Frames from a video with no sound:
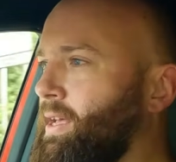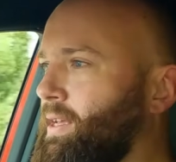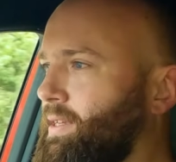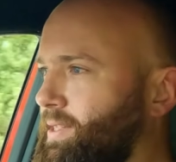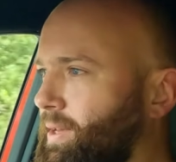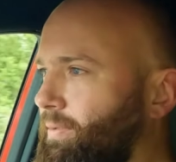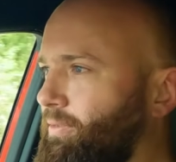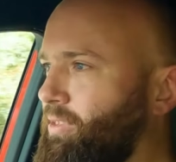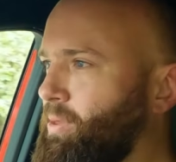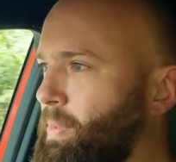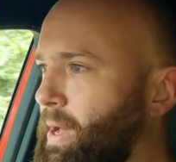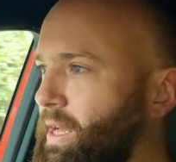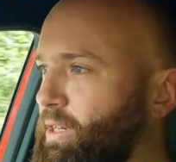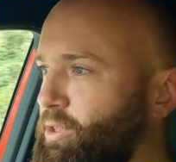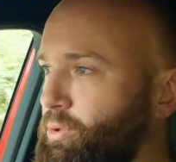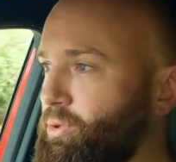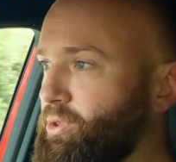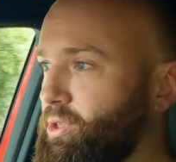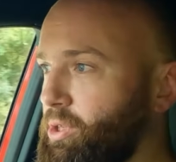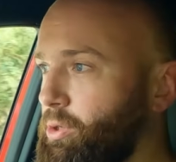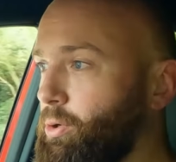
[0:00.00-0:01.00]
Some of the
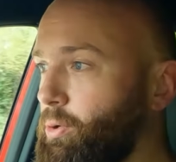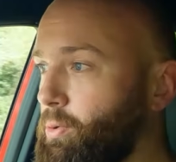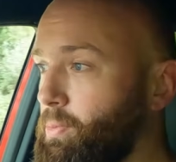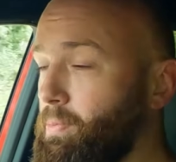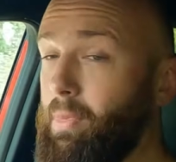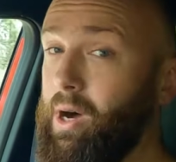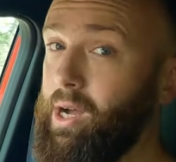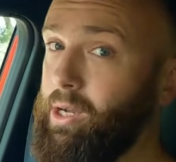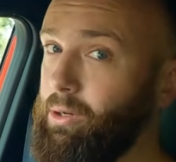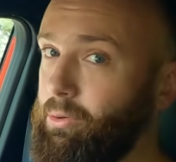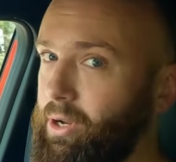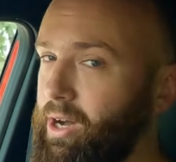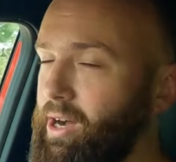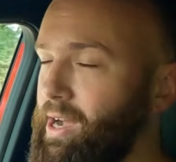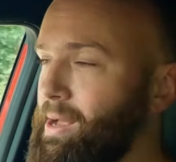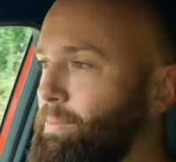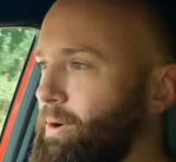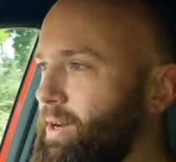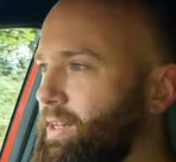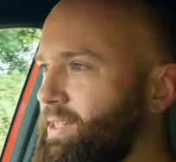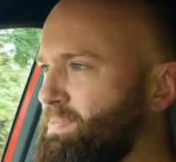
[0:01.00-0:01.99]
petrols are called mild
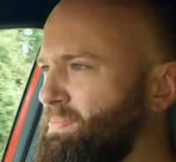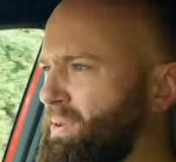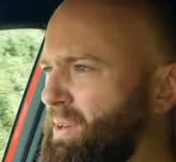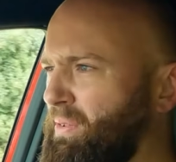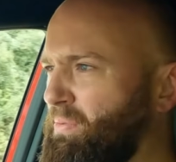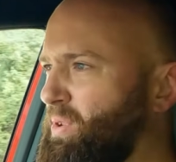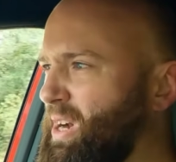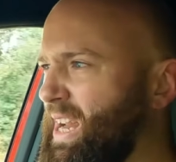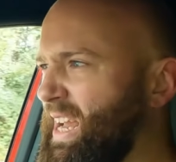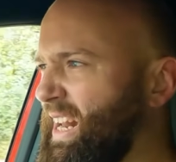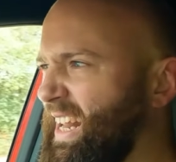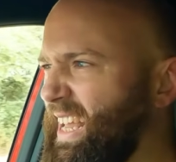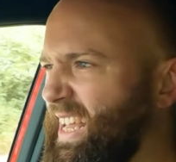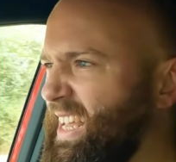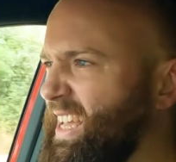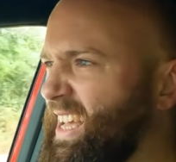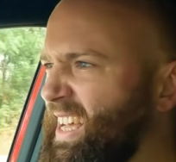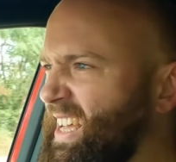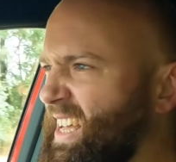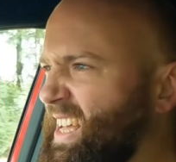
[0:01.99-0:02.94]
hybrids, but really